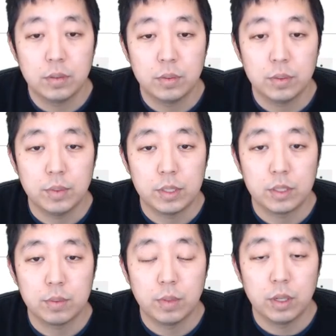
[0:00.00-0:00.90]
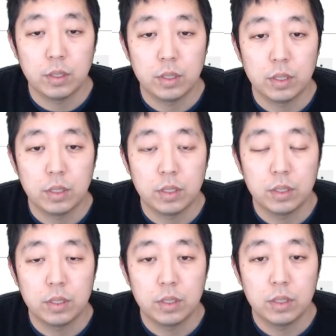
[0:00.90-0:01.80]
would be smaller
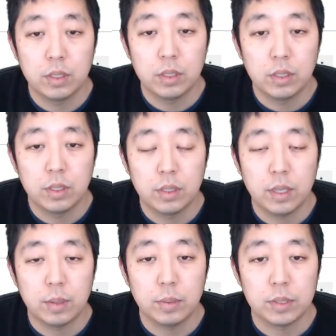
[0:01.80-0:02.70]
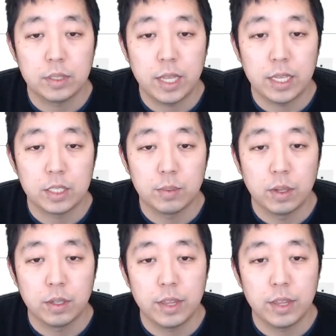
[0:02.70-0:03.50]
that plus that is smaller.